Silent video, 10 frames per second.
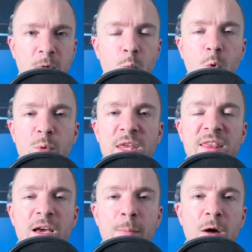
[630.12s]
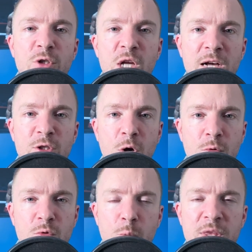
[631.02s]
When we think about Jon
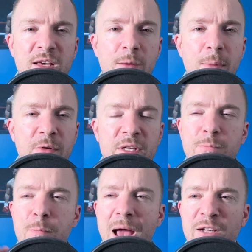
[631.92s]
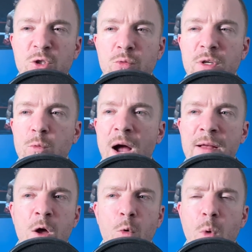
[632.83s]
Jones, when we think about his mastery and why
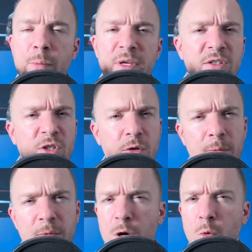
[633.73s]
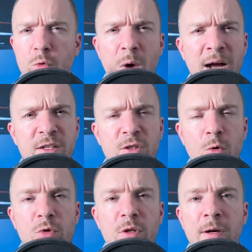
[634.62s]
we consider him the GOAT and why he's so
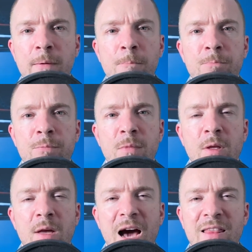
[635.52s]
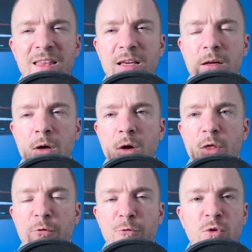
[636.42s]
good, I think
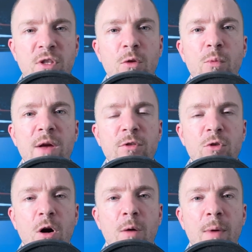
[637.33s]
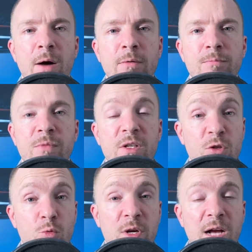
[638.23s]
the first thing that we have to talk about is
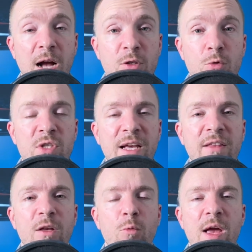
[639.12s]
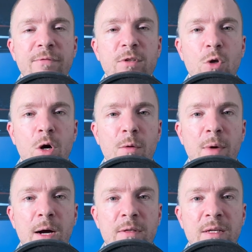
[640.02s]
his ring IQ. Second thing we have to talk
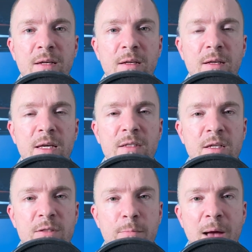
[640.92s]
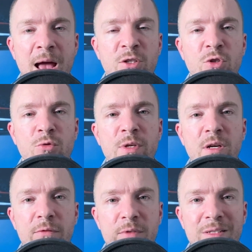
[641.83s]
about is his mastery
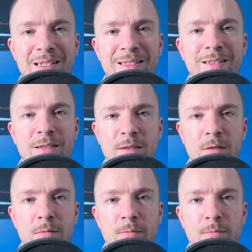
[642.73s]
of distance.